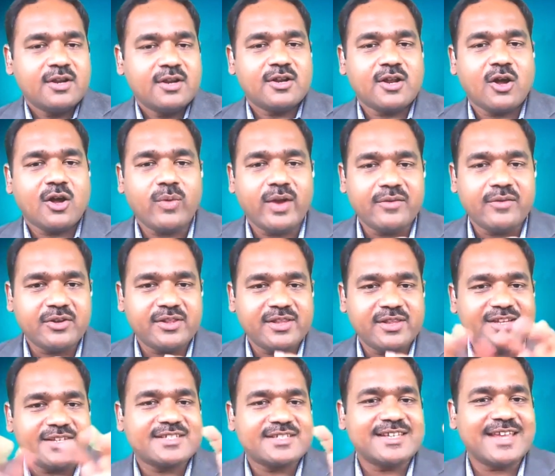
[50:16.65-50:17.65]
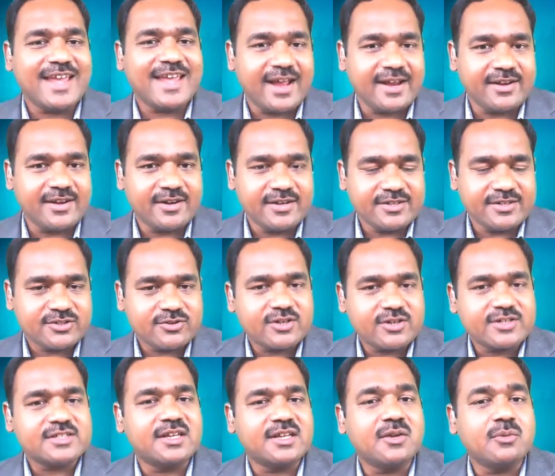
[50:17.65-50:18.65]
Now everything is scattered. It's
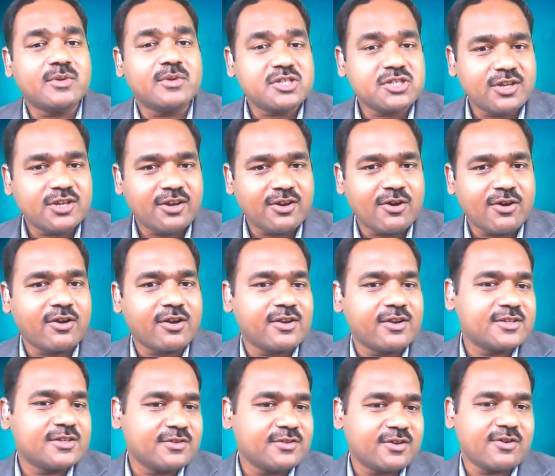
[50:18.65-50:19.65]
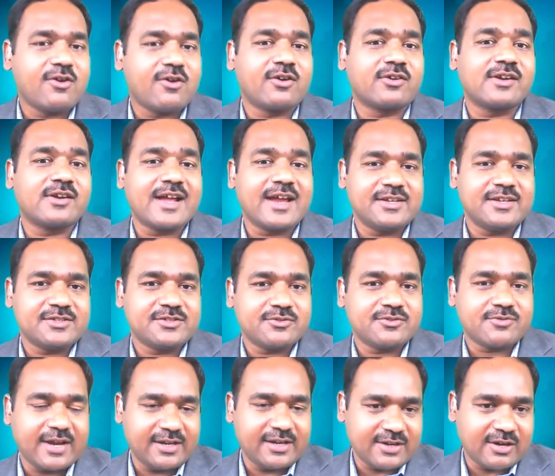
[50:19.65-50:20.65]
not sequential or it is not organized
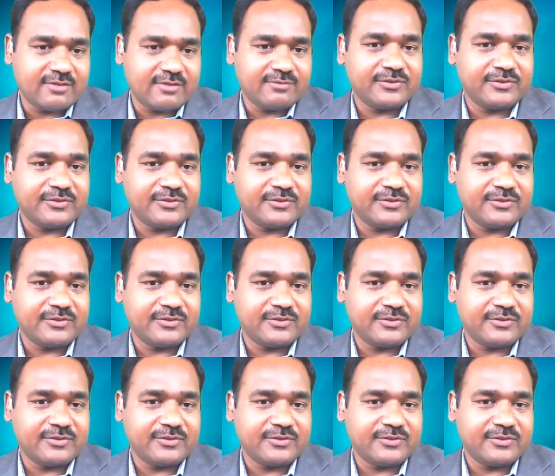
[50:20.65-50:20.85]
right now.